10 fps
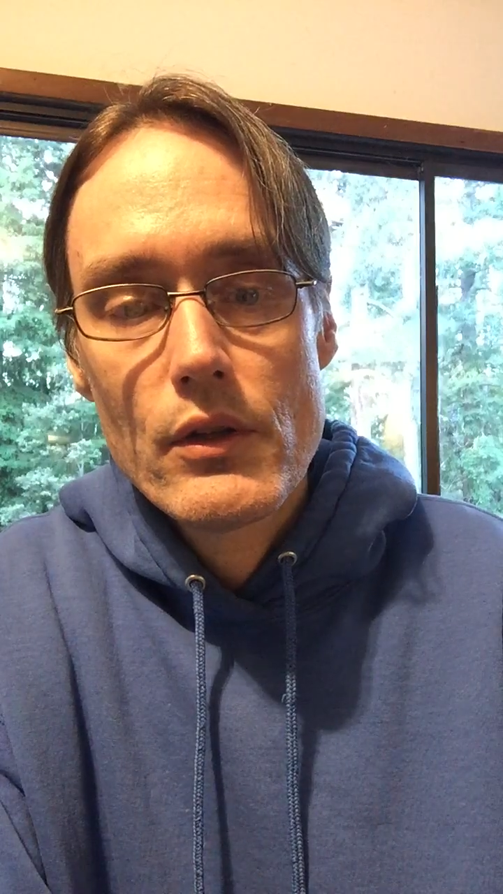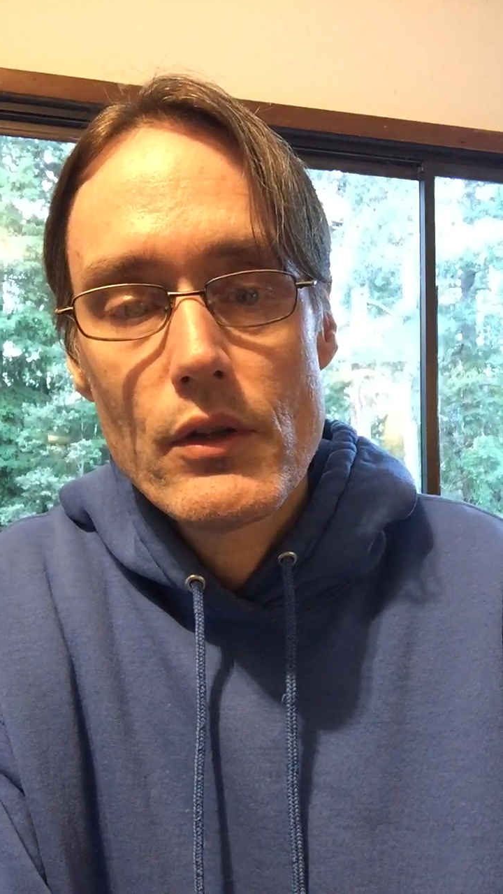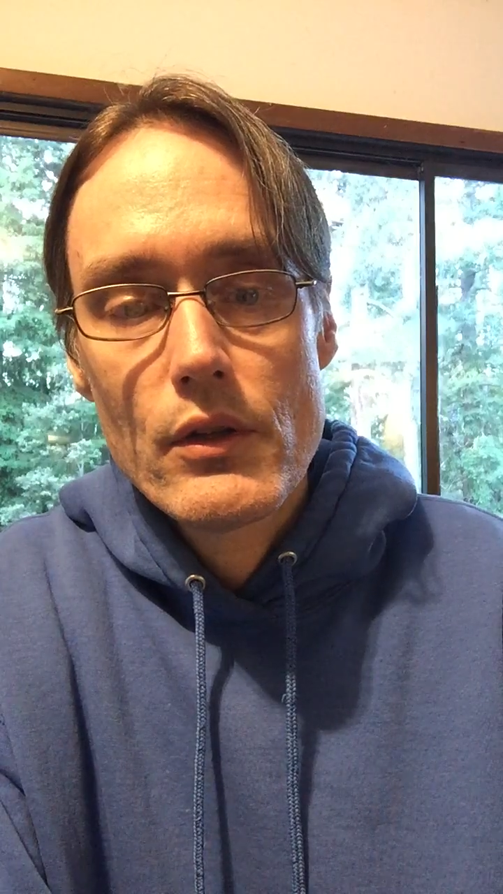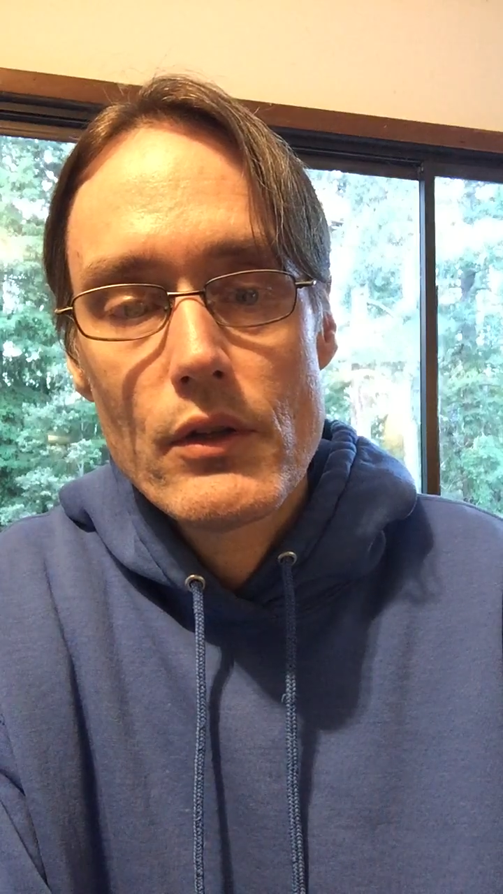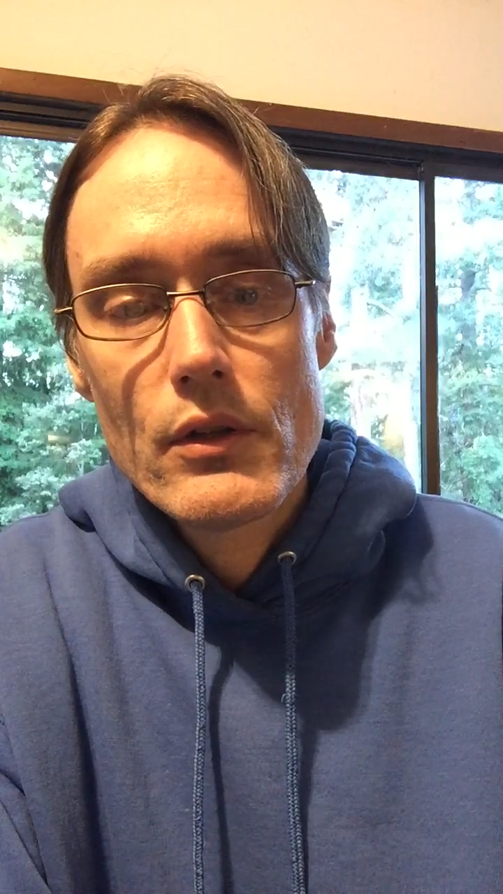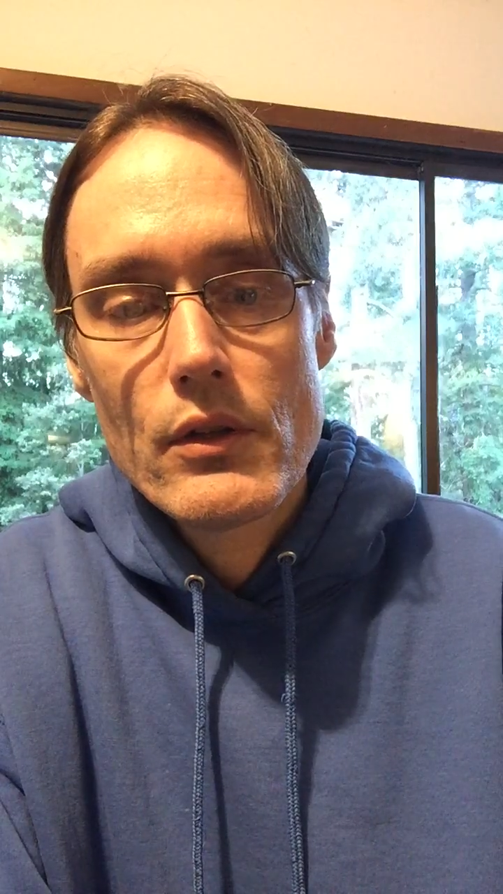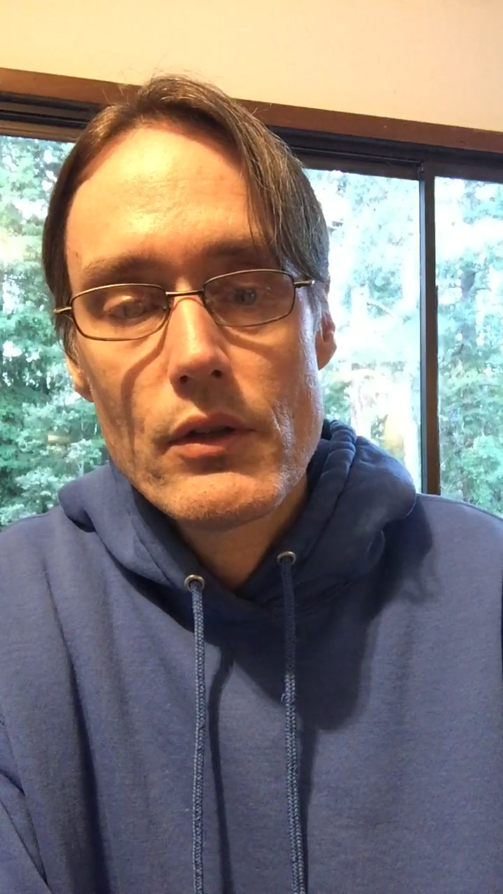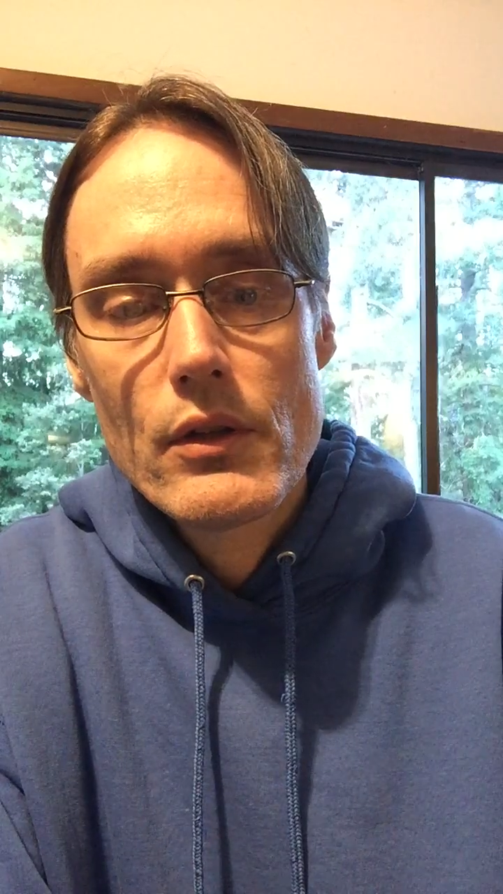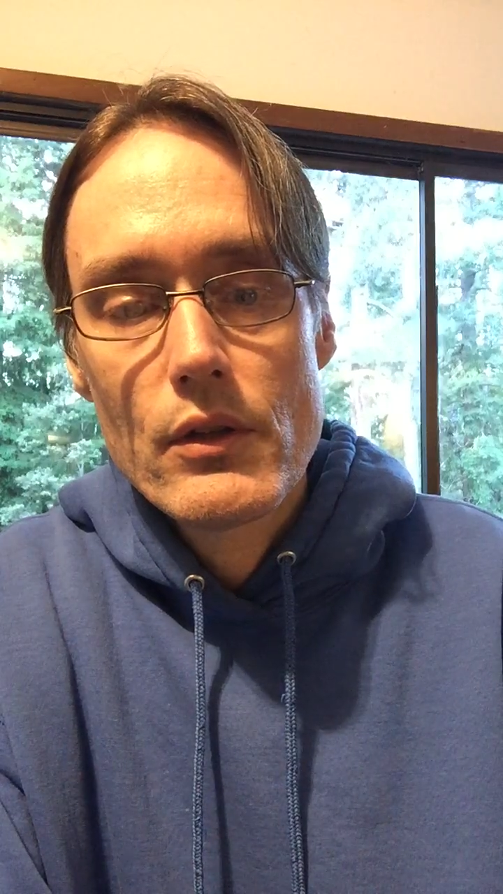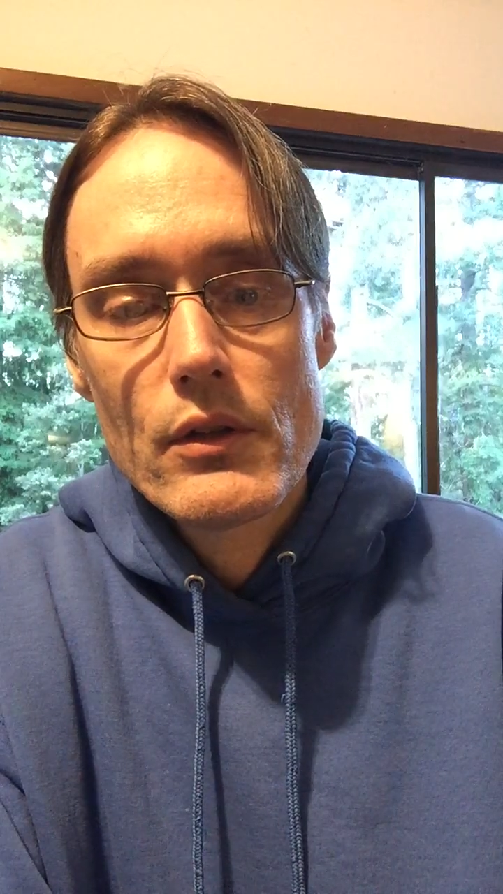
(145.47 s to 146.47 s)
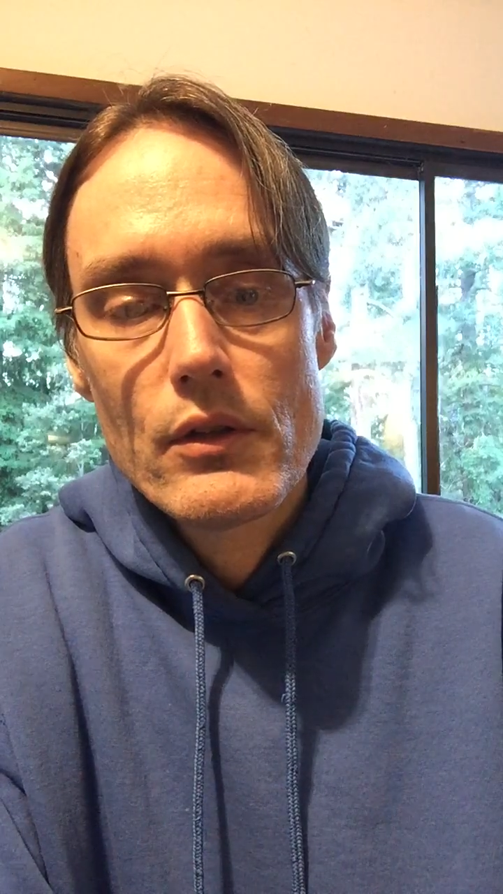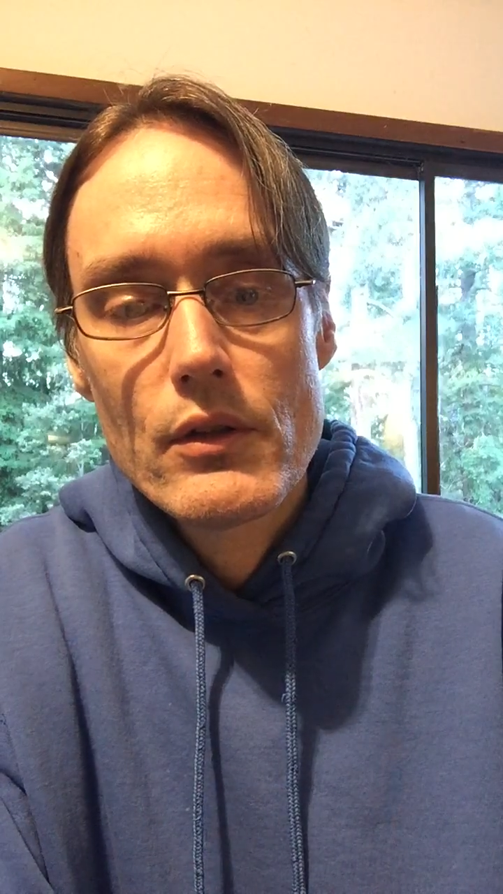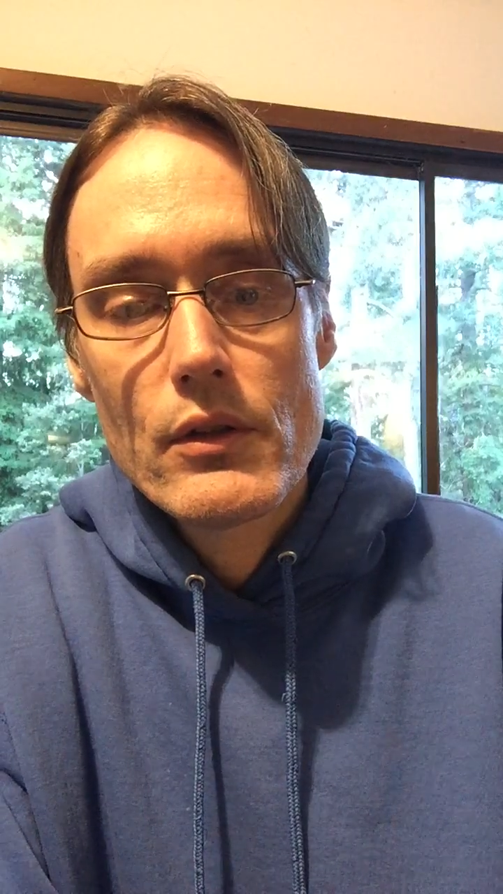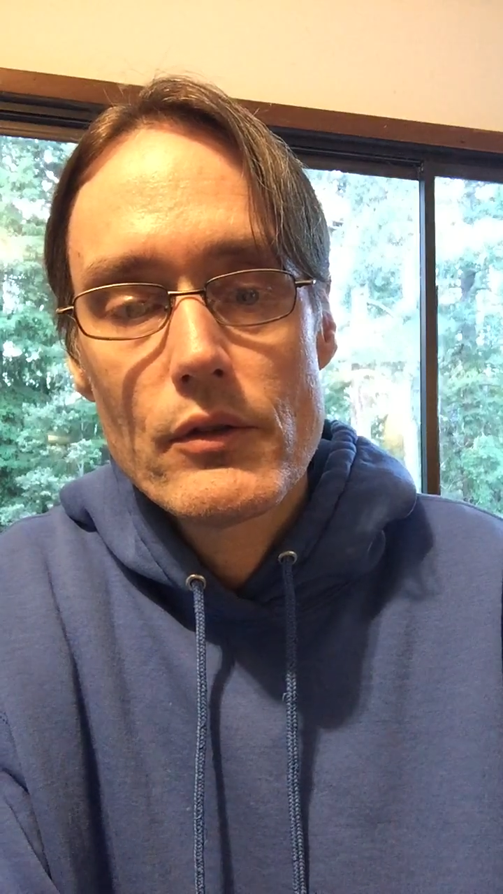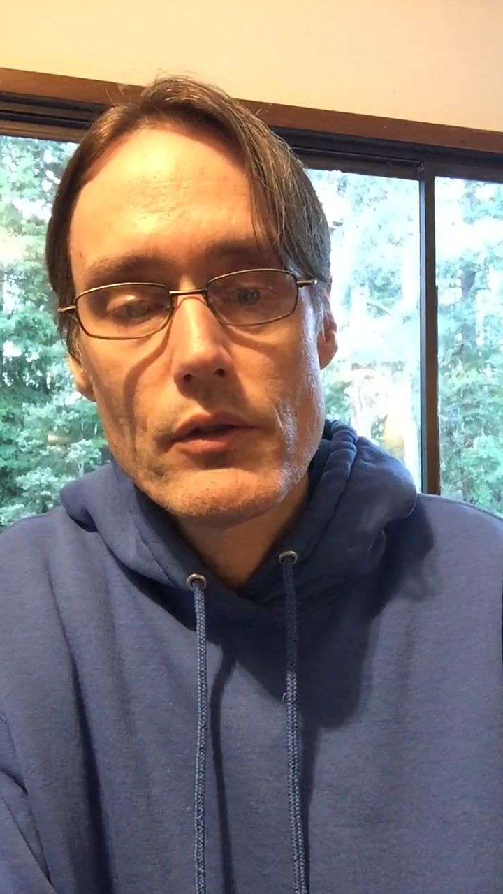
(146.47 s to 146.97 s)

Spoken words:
under, you know it's not a sun.